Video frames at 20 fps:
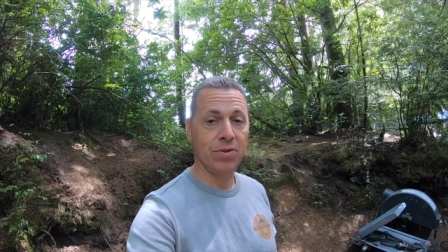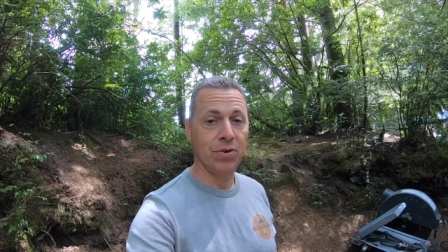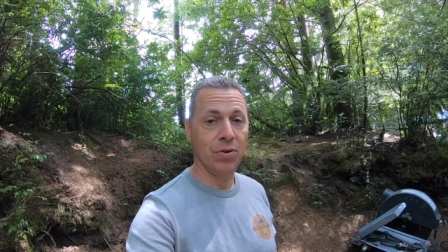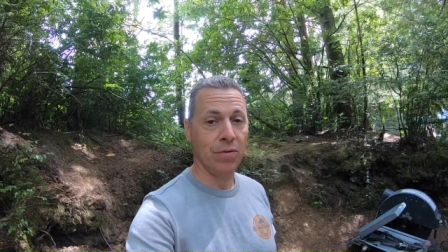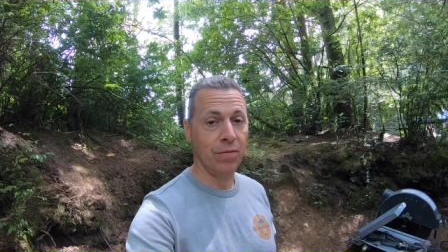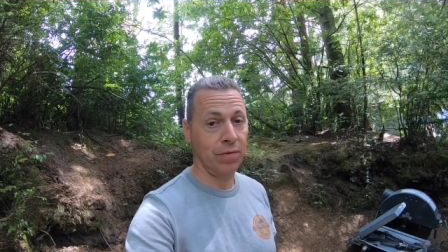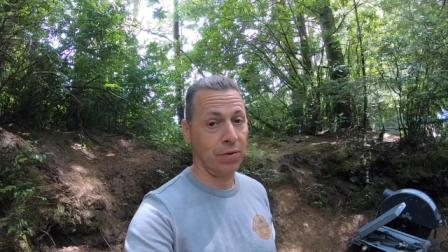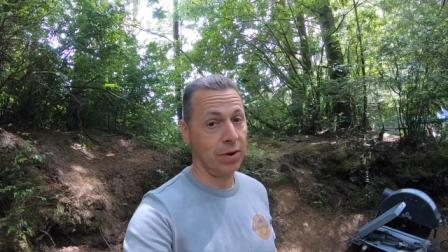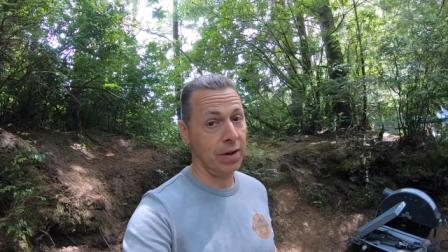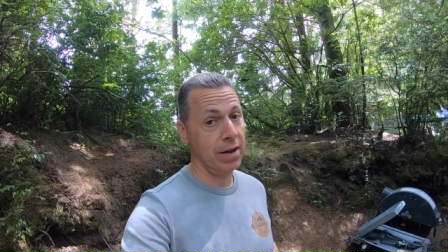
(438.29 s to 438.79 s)

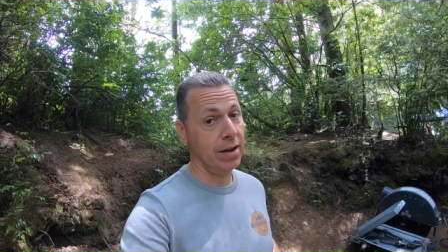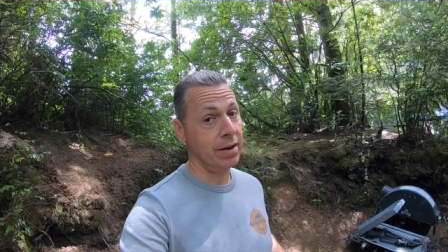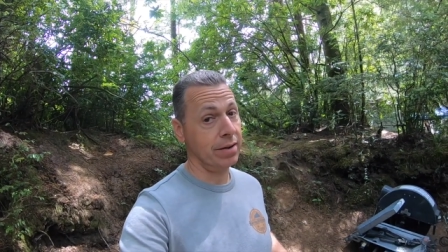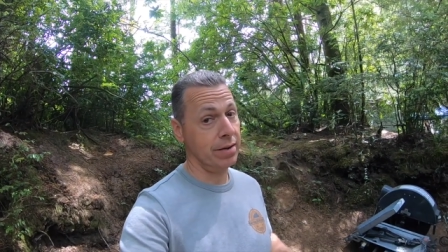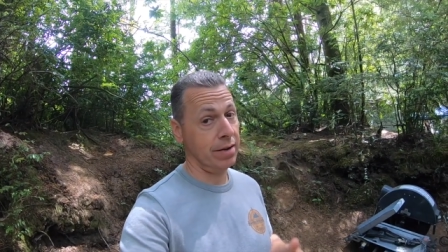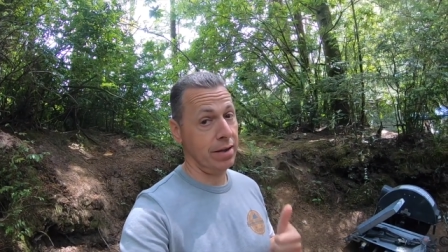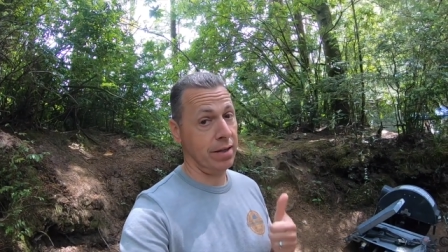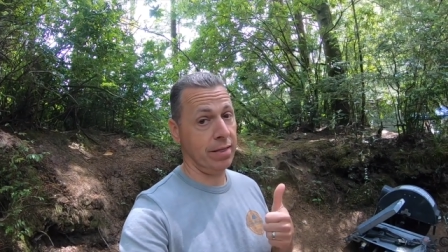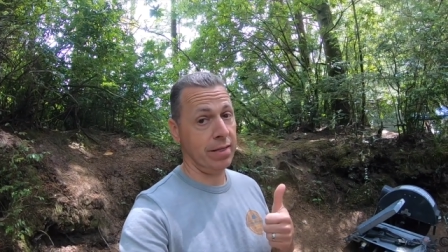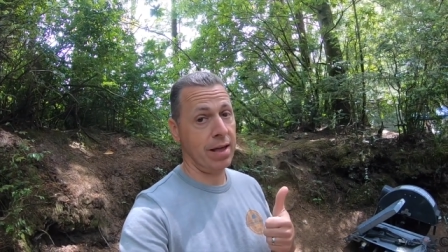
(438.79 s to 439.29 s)
Don't forget
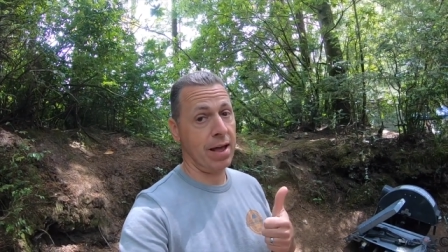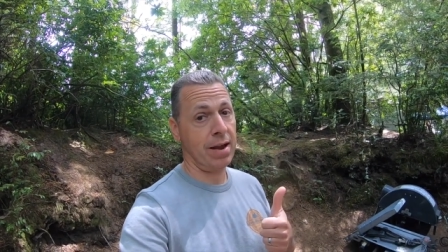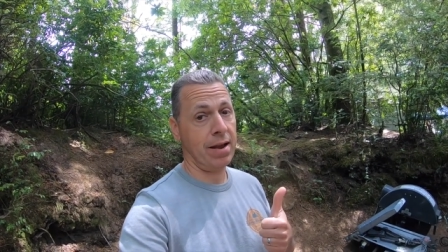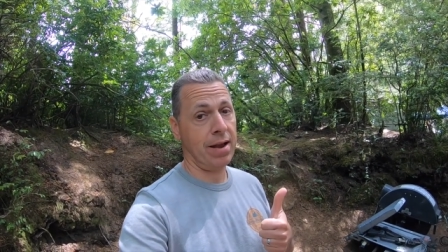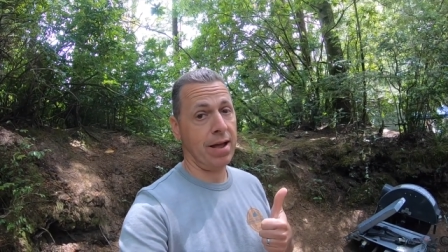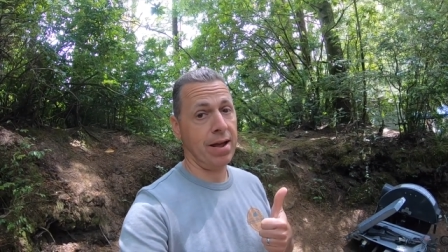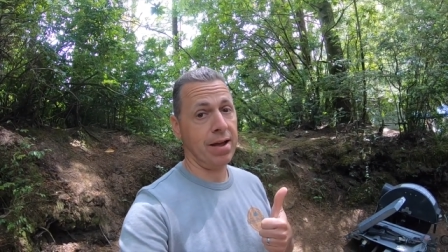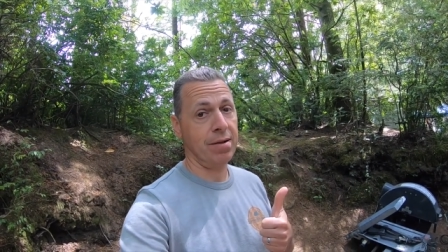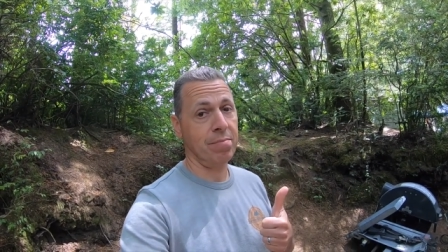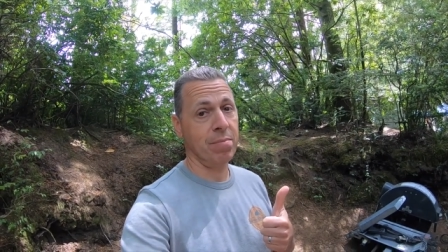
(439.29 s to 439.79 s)
to hit that
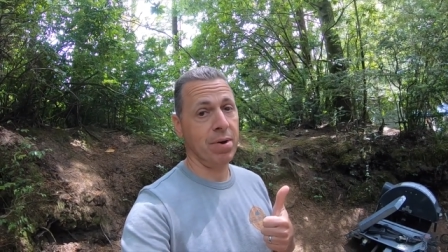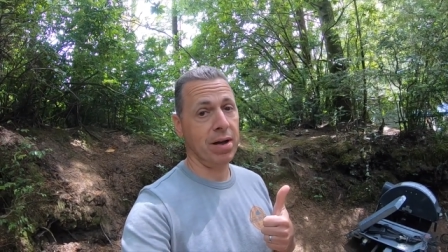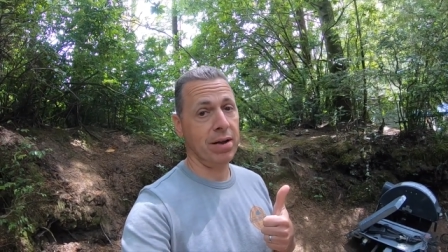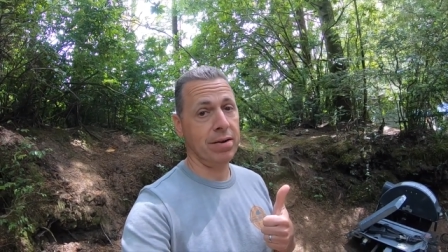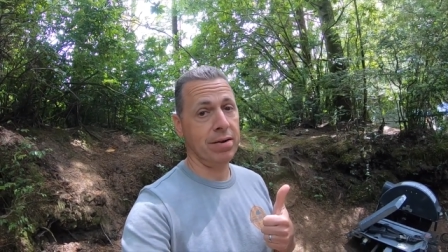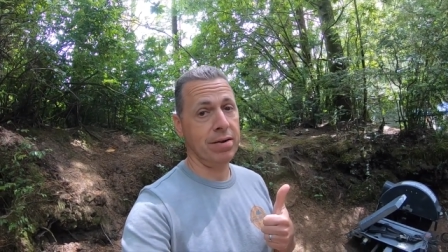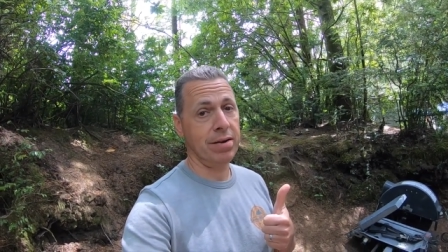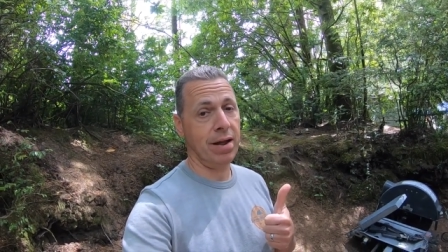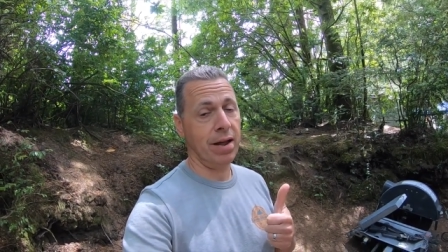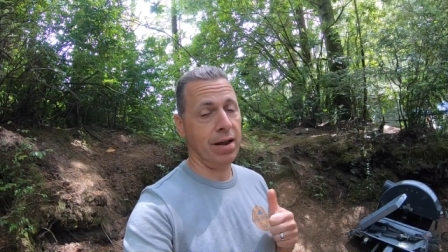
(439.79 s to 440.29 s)
like
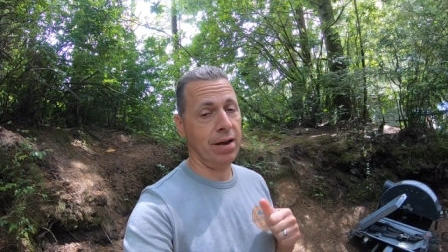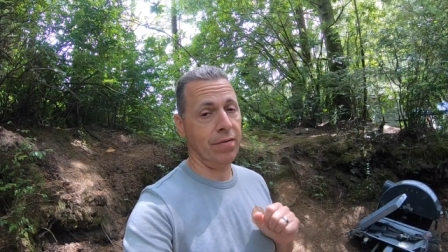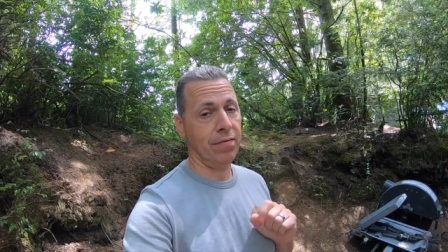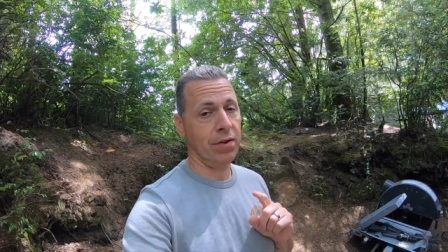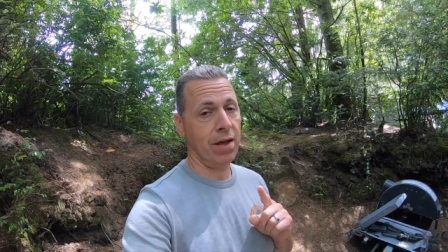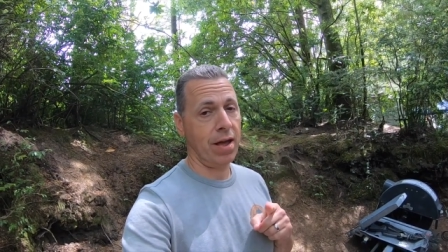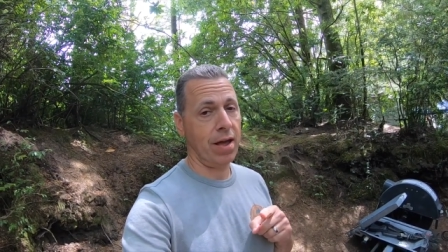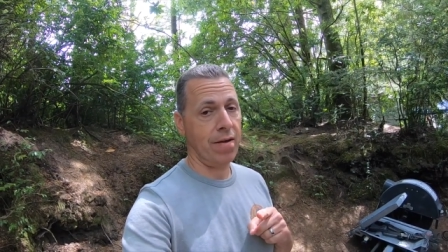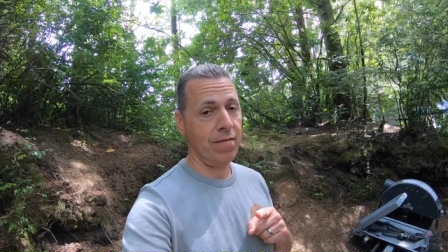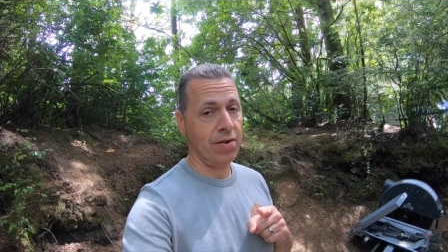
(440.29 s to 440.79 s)
button, and if
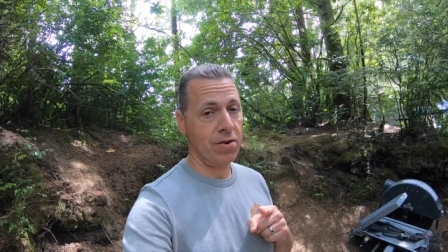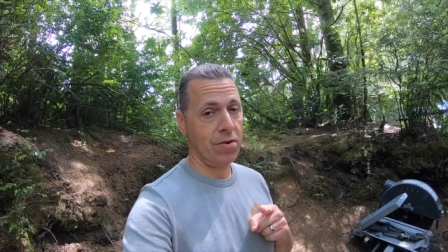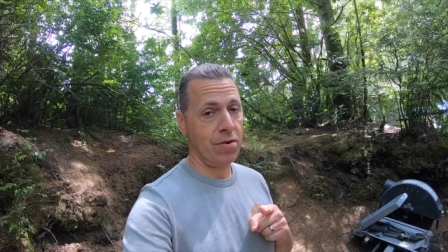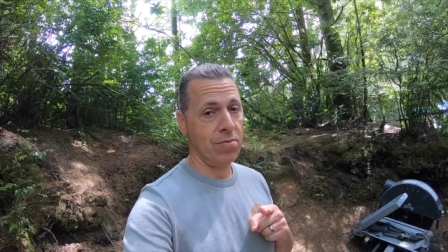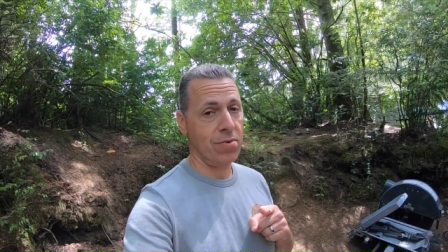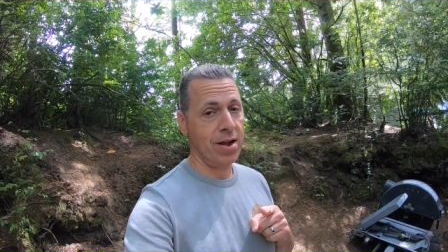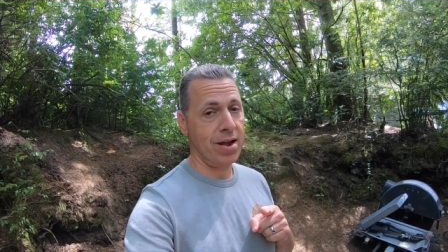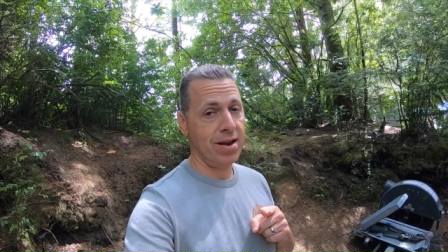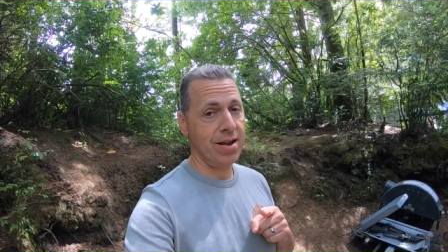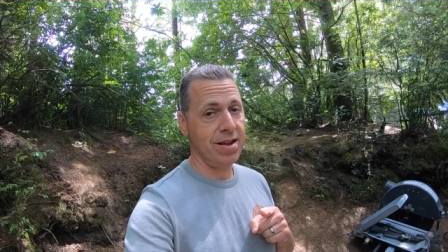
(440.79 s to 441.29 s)
you haven't
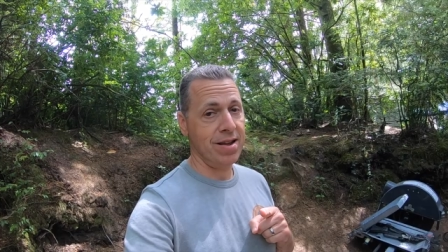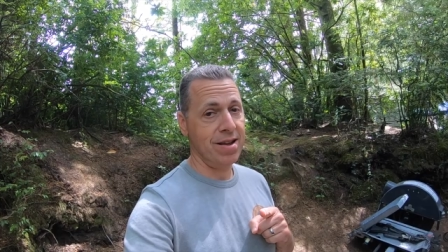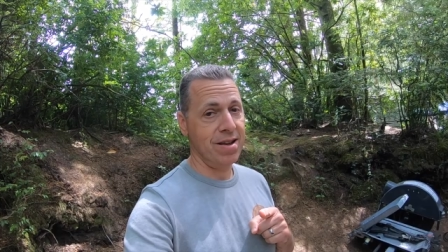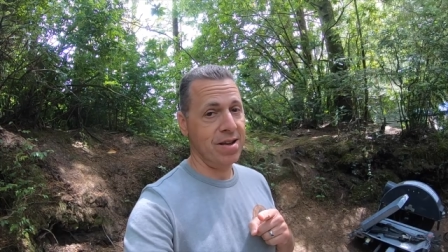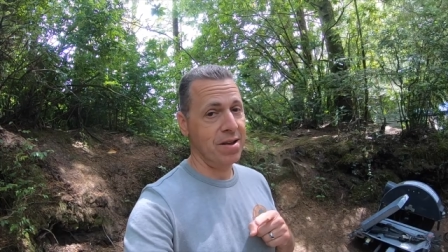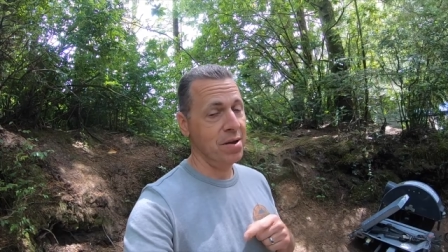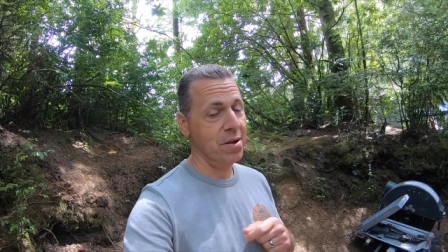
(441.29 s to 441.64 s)
already,